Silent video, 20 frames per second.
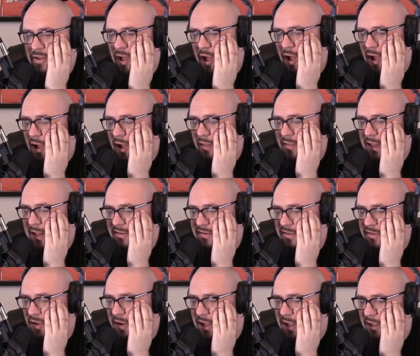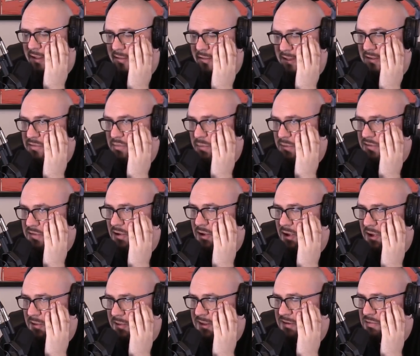Nah, that's not it. This was
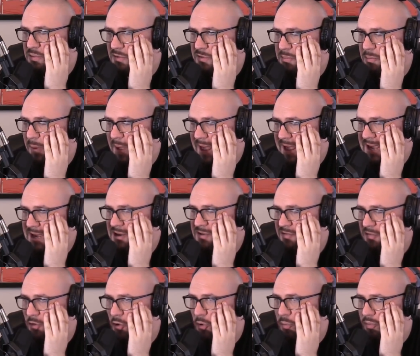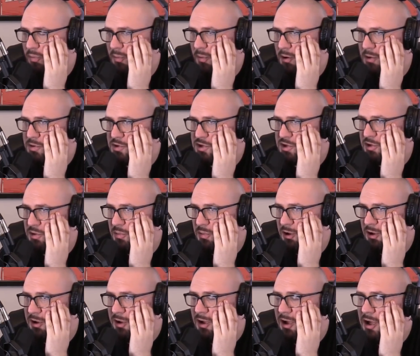paid for promotional
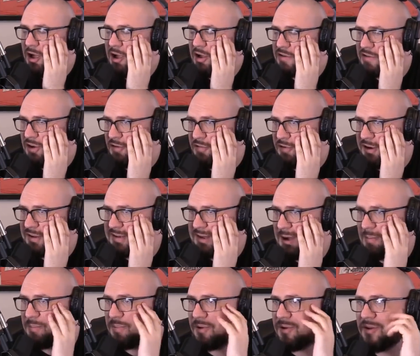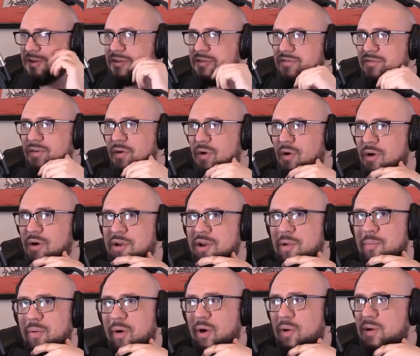work. Okay. So, for example, for
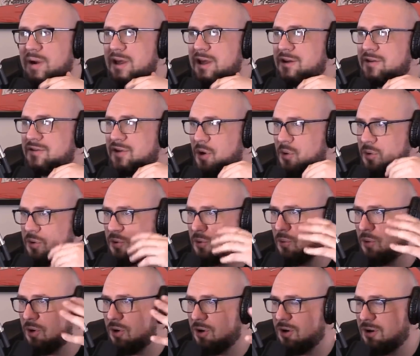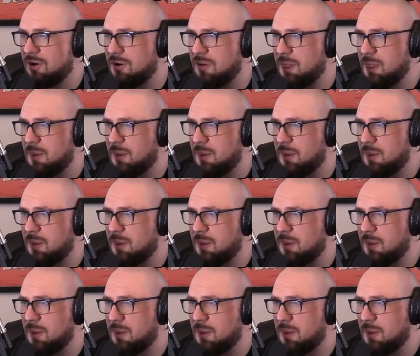Napoleon Total War.